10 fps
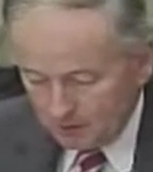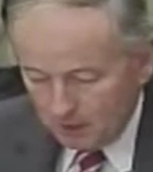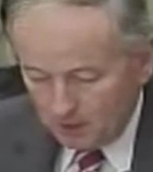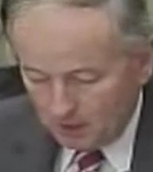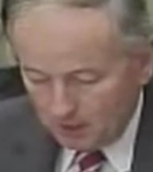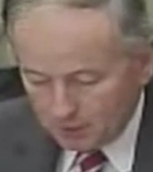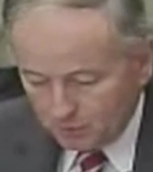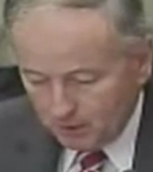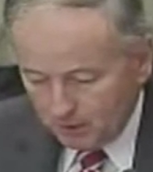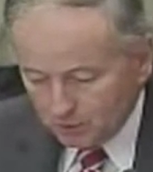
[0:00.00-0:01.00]
As
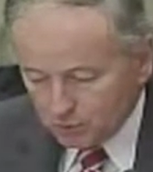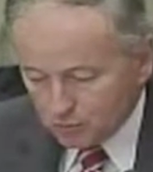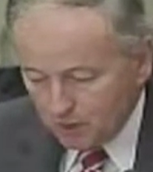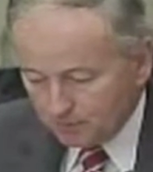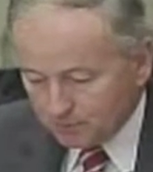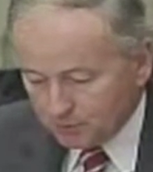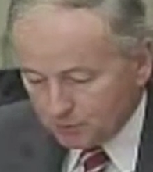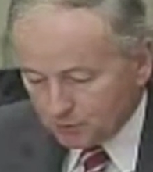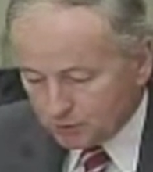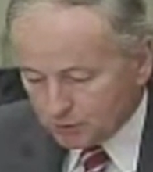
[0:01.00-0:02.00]
well, drug
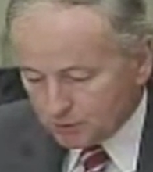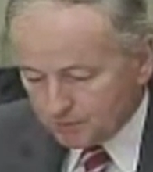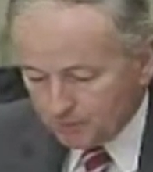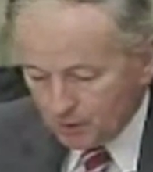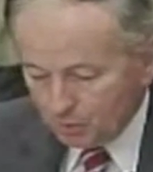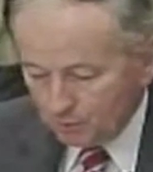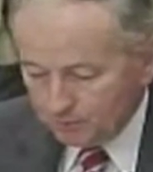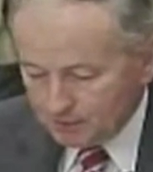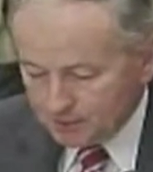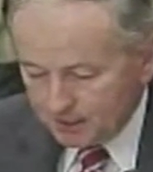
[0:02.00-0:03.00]
producers would be
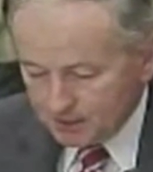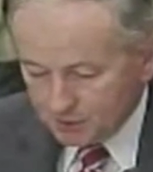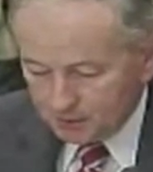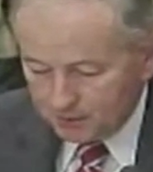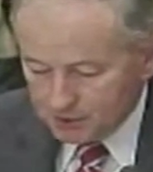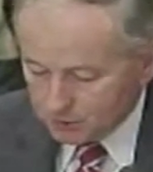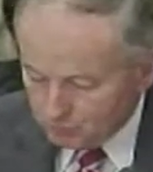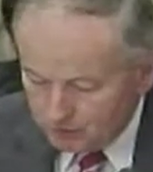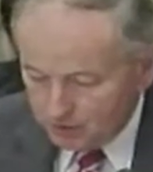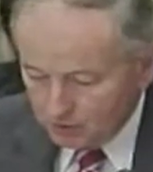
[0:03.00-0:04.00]
sentenced to at least
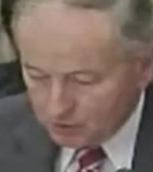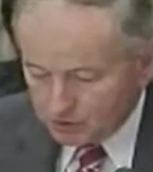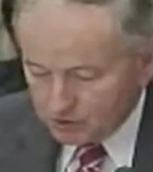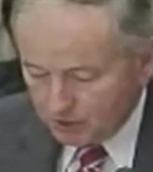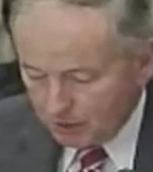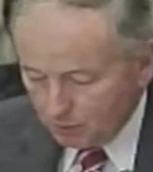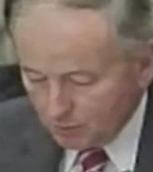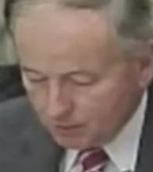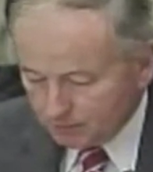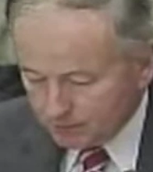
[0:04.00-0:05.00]
3 years in jail where
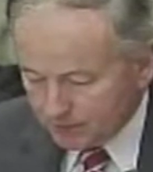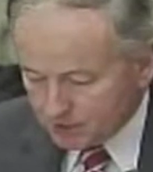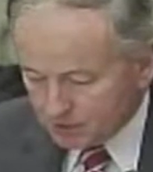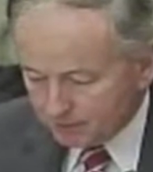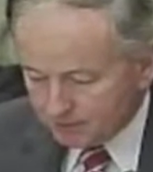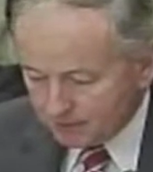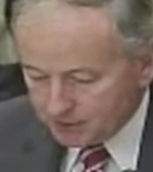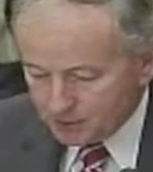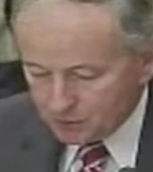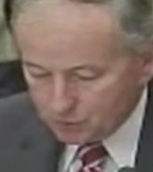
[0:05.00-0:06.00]
the production of the
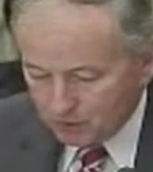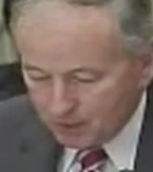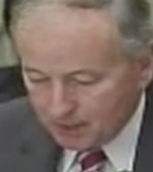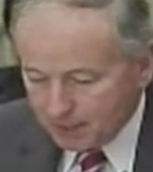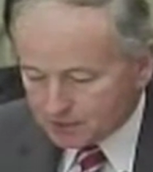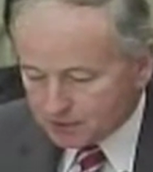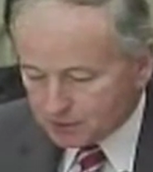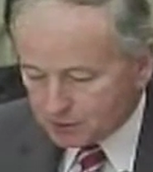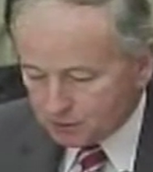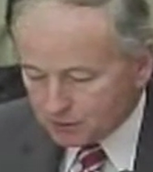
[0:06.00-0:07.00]
illicit drug
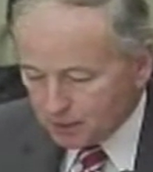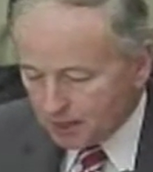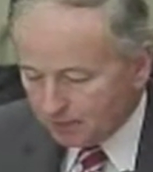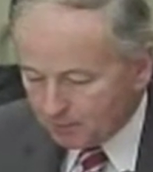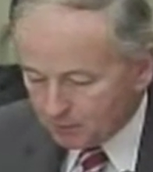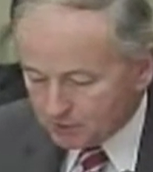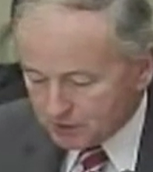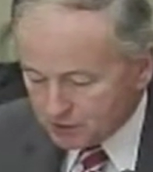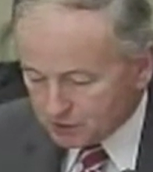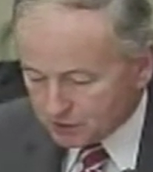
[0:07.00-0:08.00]
constitutes a
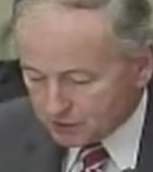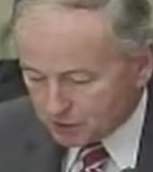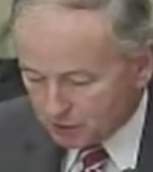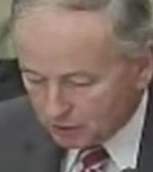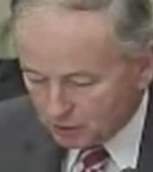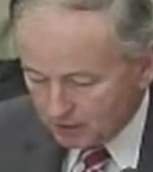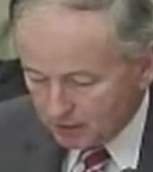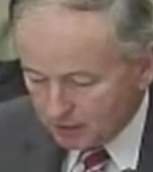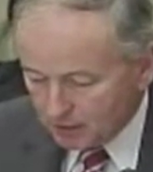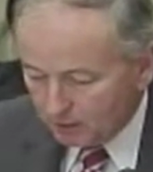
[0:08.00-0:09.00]
potential security,
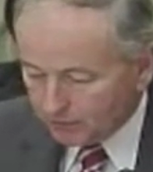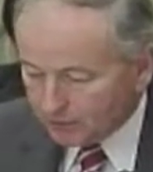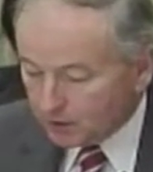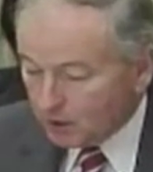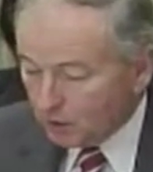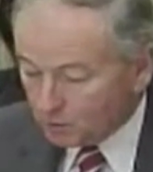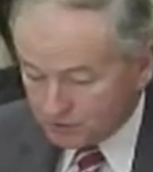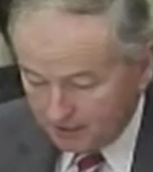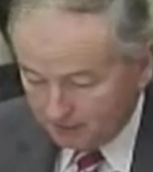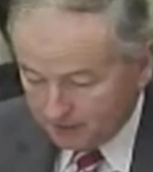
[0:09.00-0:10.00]
health, or
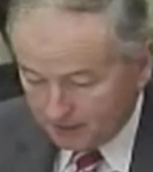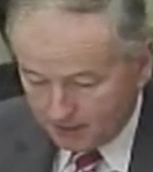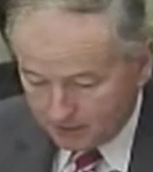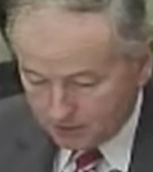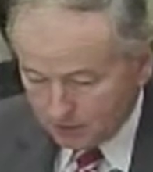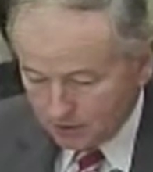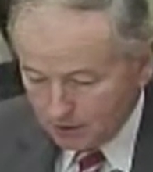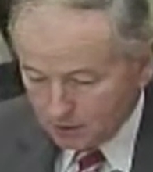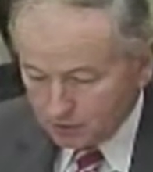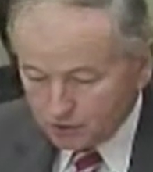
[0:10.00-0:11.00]
safety hazard
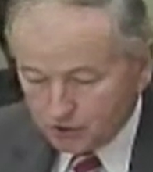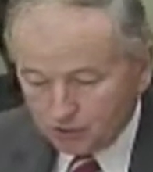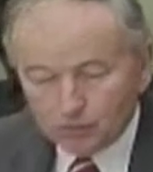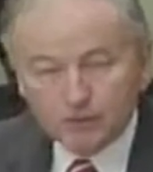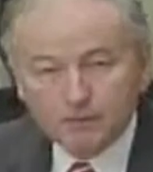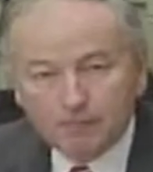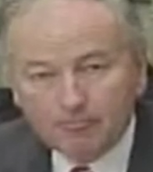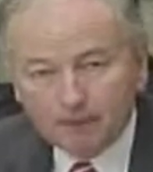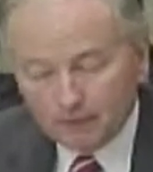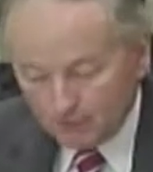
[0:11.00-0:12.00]
to children
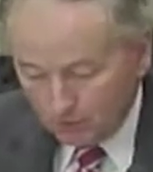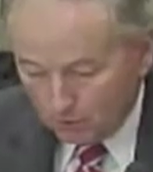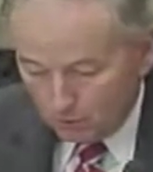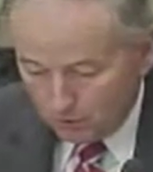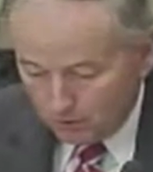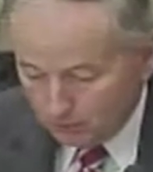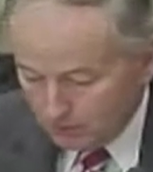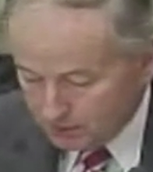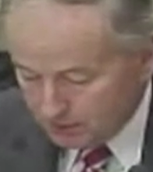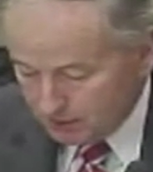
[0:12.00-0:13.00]
or a
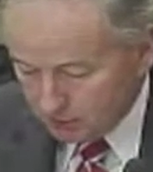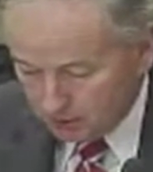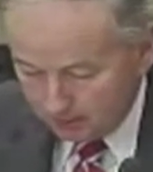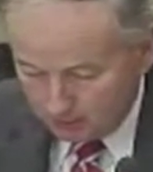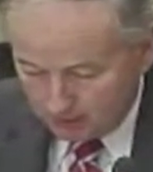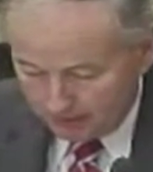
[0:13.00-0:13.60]
residential community.